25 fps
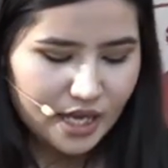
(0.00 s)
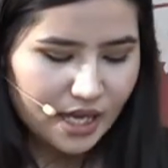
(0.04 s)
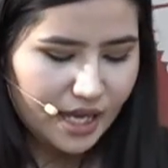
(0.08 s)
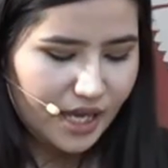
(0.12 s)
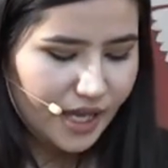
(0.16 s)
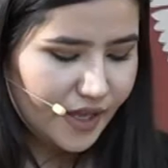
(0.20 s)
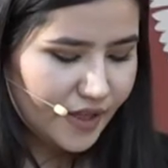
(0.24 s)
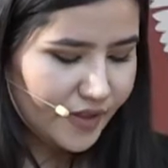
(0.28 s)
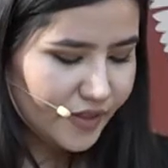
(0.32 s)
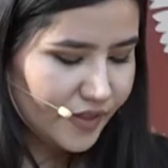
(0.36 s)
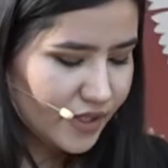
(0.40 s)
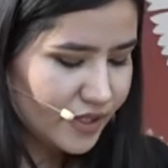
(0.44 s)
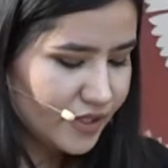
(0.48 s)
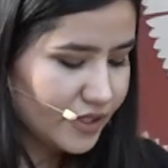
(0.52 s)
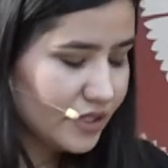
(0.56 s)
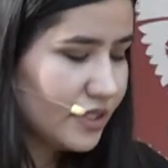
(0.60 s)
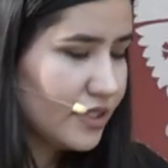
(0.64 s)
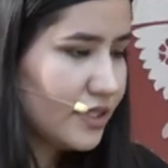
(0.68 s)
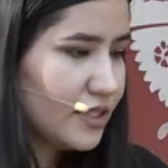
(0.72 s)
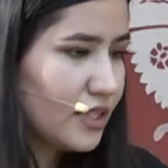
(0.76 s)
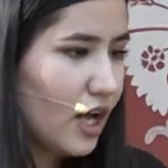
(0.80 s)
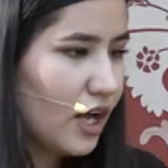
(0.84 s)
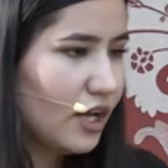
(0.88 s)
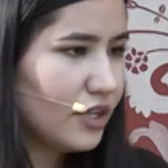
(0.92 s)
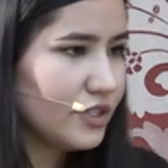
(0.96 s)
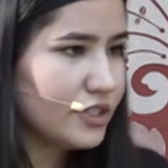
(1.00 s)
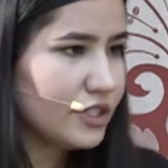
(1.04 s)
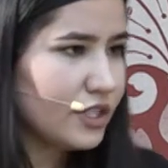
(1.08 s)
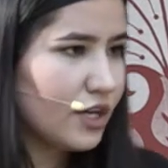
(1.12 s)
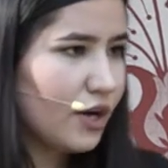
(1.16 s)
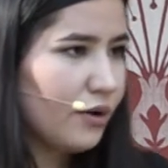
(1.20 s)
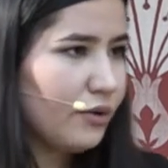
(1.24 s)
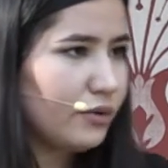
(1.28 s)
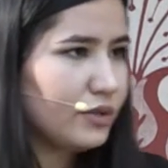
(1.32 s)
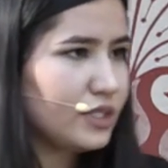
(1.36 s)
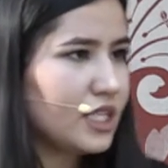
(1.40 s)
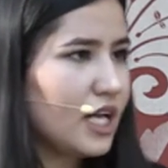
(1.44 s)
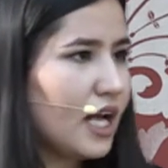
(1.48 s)
And this is
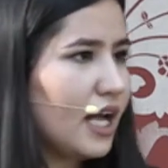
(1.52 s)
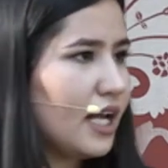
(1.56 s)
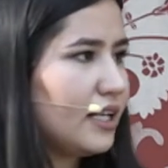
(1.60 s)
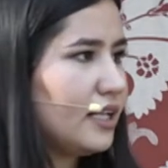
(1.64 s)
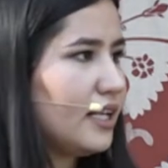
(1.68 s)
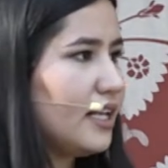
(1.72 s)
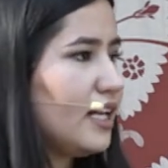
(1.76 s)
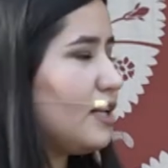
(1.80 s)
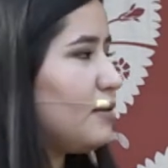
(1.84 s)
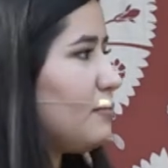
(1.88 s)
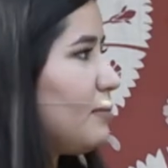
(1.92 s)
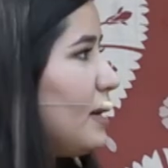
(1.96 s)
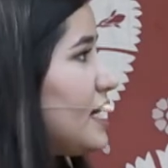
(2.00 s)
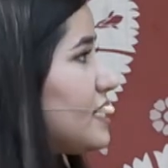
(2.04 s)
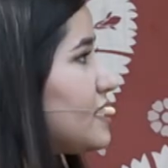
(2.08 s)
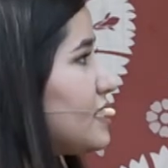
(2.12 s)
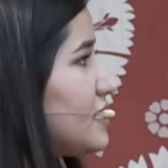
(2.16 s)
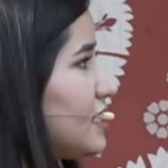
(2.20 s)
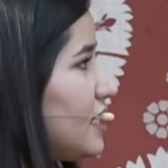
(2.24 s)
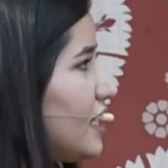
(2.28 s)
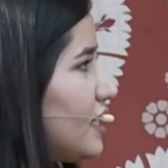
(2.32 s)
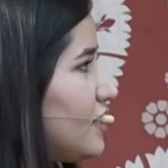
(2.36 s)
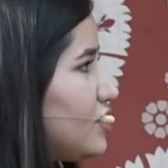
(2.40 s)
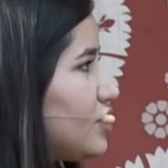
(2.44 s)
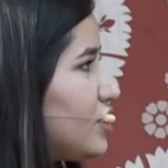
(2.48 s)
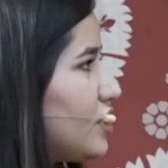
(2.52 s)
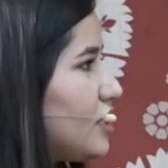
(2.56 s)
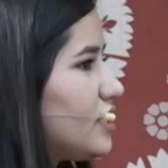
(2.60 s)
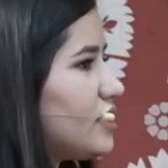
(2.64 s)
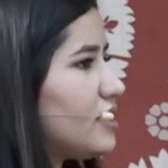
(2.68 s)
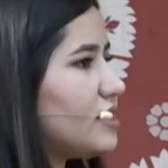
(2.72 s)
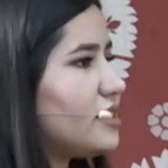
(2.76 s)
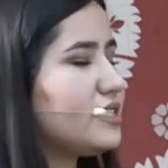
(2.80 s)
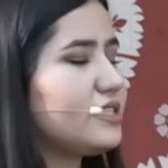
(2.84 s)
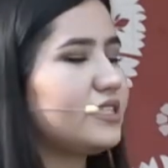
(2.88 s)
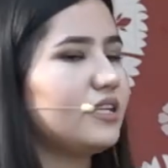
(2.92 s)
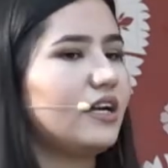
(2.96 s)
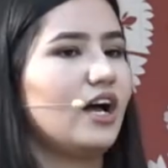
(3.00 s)
also done in
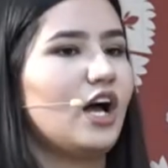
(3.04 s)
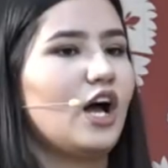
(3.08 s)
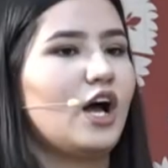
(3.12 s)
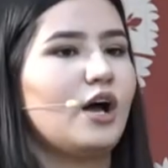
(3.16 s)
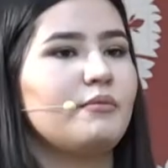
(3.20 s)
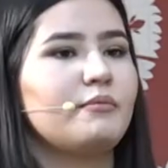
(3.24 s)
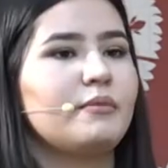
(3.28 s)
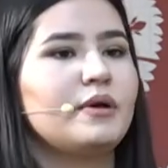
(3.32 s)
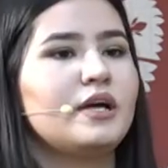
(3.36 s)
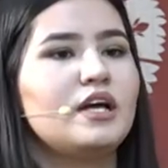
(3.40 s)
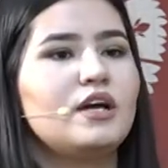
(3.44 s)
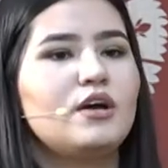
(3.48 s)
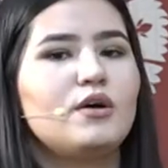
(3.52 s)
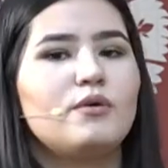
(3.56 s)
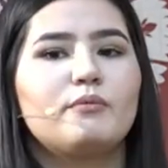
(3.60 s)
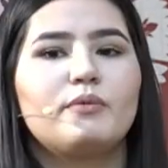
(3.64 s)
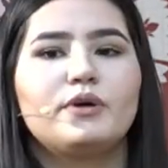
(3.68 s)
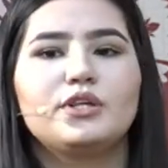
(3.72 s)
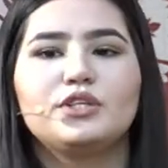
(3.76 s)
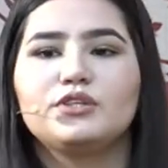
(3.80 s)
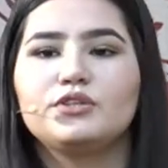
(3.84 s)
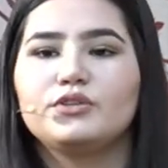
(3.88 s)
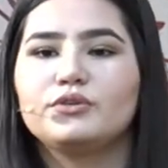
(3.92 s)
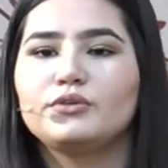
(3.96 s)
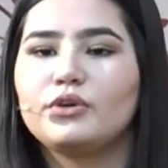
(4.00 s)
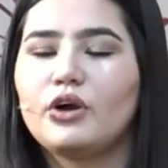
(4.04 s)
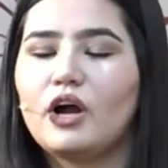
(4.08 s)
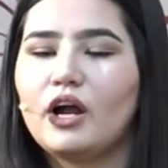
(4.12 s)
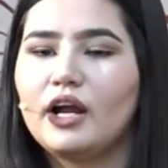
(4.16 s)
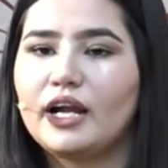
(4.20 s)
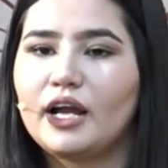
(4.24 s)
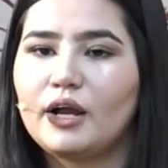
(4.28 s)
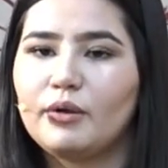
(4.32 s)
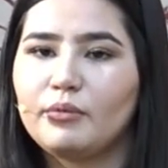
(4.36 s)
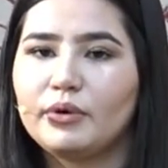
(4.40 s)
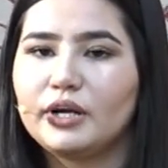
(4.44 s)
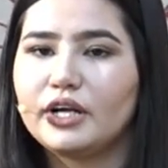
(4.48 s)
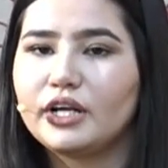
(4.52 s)
presentations. When you are
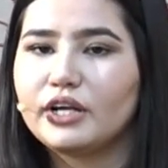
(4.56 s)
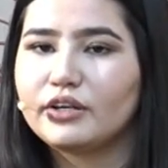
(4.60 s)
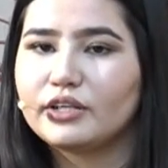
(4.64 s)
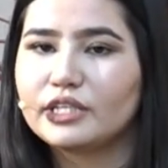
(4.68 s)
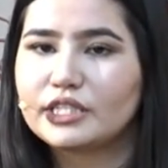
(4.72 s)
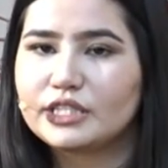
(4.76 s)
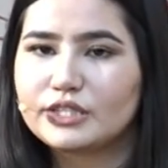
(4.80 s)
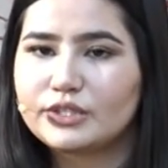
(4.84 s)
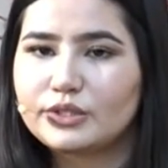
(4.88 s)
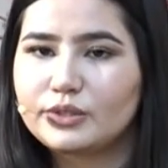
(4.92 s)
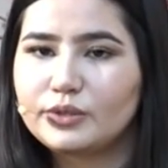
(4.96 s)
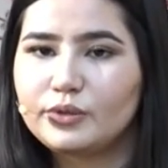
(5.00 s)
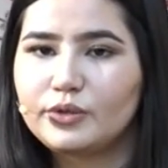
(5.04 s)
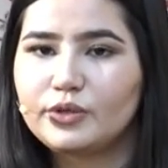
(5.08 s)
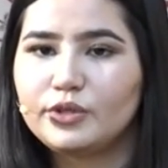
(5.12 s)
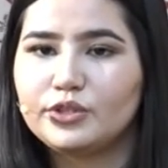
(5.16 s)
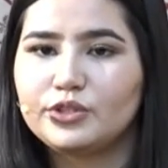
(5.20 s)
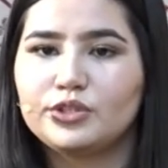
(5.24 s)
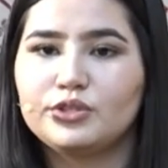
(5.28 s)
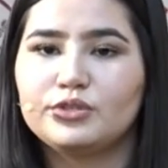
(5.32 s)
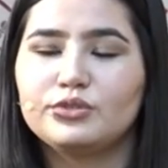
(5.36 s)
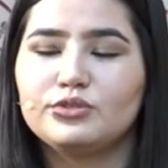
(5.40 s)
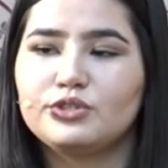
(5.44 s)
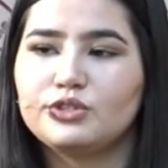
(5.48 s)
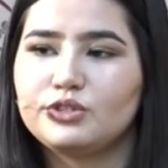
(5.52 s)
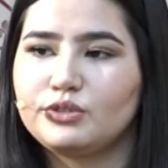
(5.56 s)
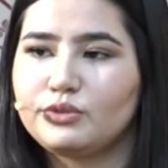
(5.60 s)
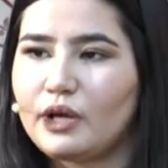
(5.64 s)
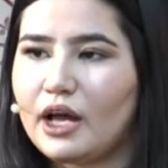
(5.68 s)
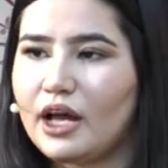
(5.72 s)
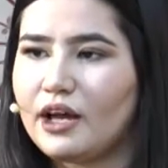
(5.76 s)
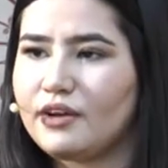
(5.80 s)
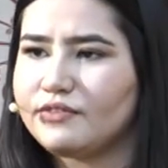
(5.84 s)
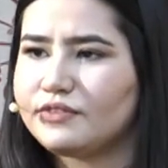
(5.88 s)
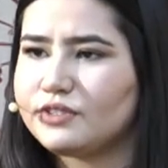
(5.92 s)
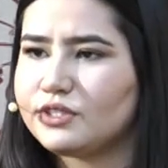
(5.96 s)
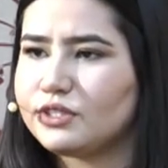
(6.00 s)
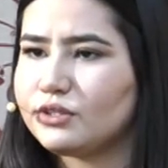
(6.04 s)
at work or at school, you do
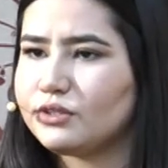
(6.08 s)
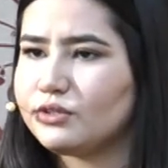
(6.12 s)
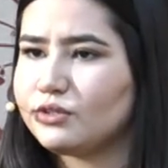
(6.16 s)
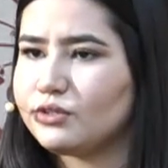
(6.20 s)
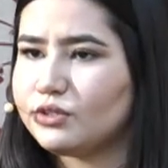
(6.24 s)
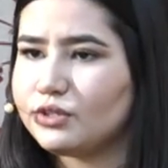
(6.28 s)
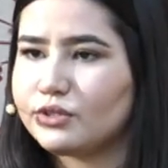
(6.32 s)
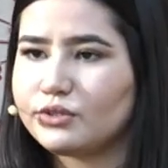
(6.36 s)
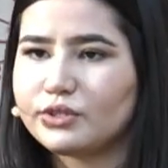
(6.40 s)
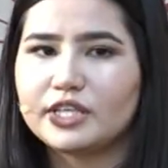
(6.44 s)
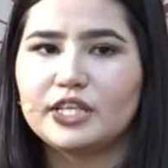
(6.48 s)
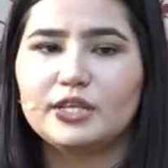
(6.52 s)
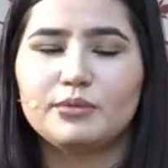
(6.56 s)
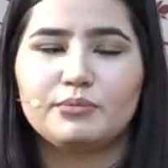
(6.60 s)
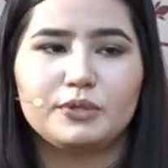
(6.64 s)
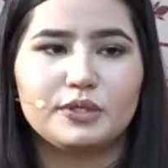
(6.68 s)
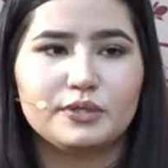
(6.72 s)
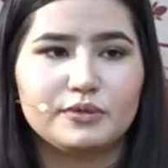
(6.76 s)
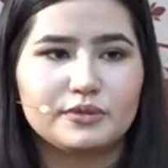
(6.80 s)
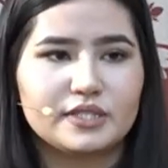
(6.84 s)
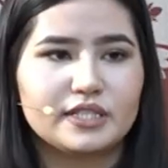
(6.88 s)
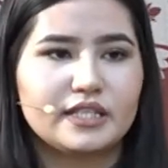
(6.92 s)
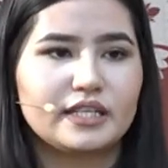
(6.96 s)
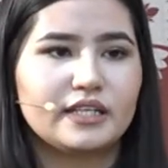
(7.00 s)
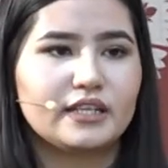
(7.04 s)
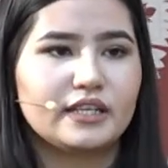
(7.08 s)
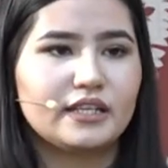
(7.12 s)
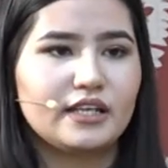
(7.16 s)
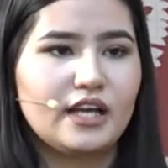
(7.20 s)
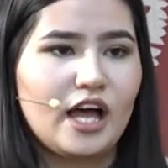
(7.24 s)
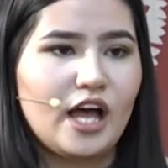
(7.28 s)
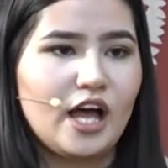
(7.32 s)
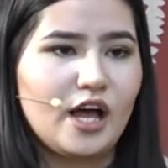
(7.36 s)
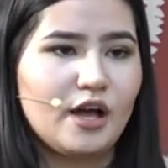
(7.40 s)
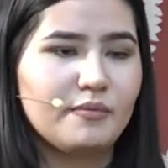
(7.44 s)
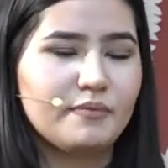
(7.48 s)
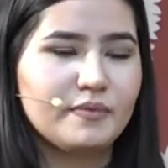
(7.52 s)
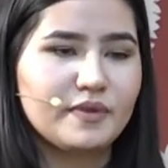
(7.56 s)
have to keep using
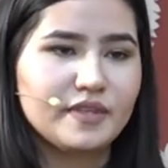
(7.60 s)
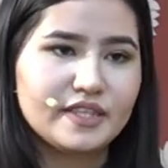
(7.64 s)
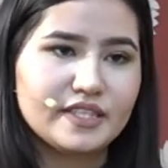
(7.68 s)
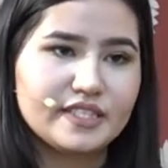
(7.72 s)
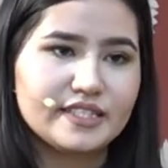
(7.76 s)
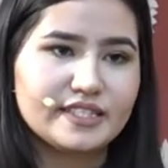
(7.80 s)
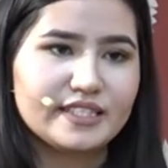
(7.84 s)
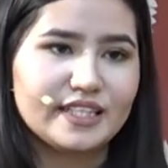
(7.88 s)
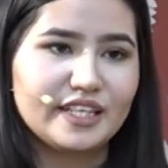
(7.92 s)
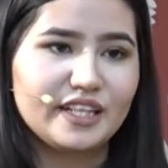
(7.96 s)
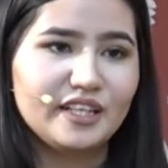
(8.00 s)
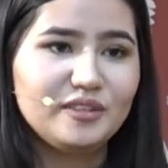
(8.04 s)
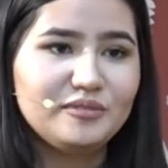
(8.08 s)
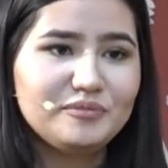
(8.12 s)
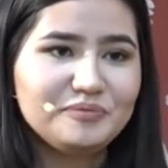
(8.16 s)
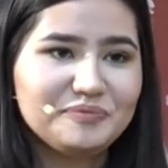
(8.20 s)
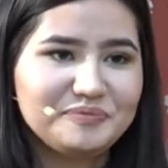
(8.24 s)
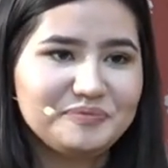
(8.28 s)
this skill.